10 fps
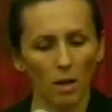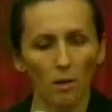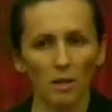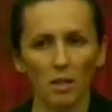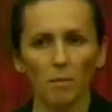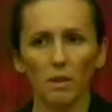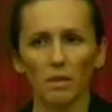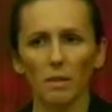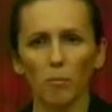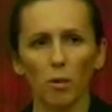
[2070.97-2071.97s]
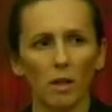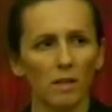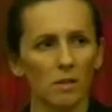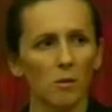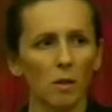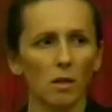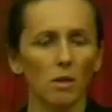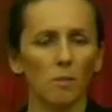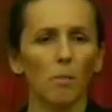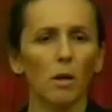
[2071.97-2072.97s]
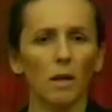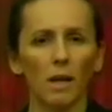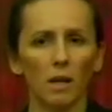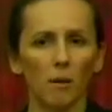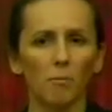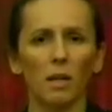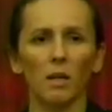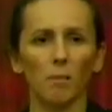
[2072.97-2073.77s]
This can be as simple as doing things like marking and updating